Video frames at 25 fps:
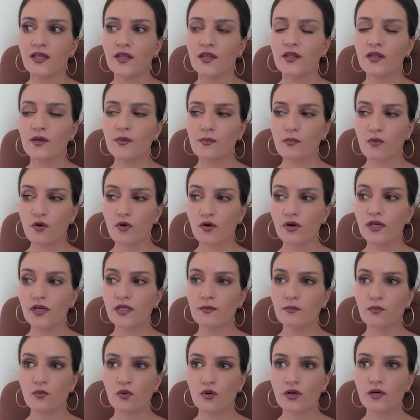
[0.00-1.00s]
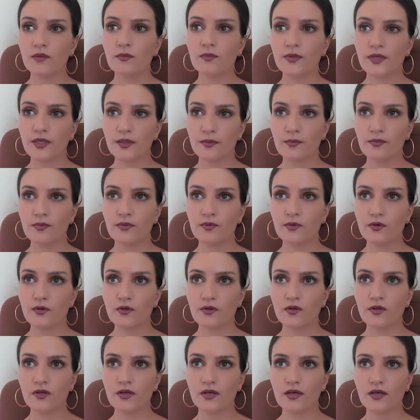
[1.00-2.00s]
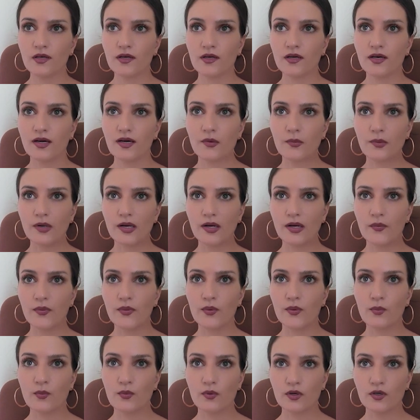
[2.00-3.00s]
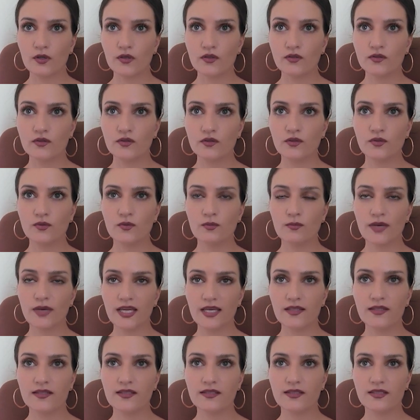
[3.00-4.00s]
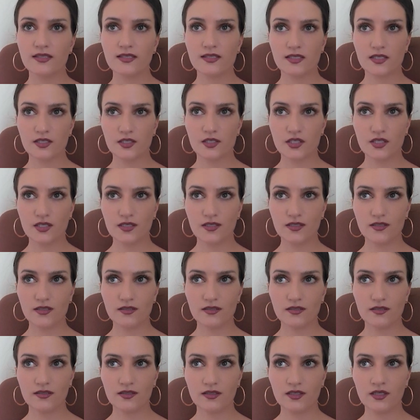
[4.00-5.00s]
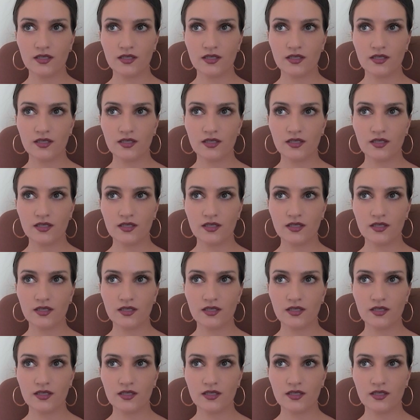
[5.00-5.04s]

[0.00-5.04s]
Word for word: the more and more people around the world who make the decision